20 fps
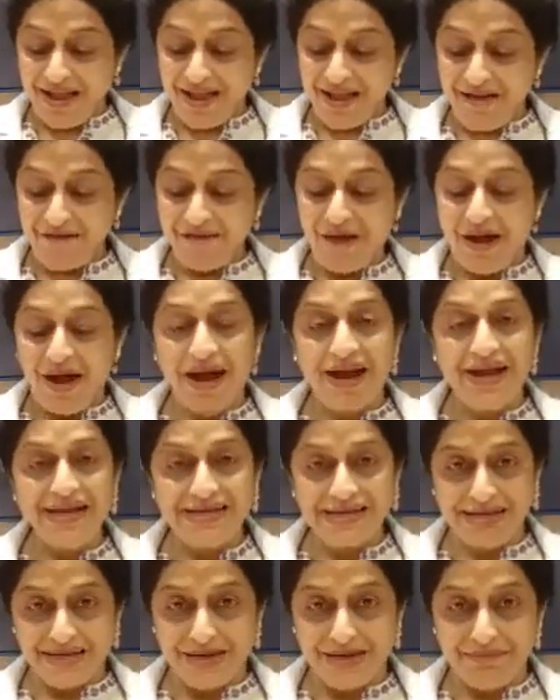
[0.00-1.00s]
have high
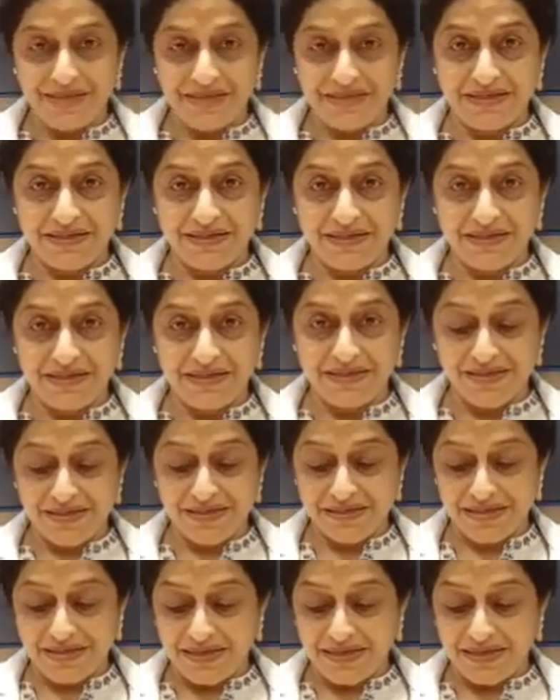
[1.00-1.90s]
diabetes.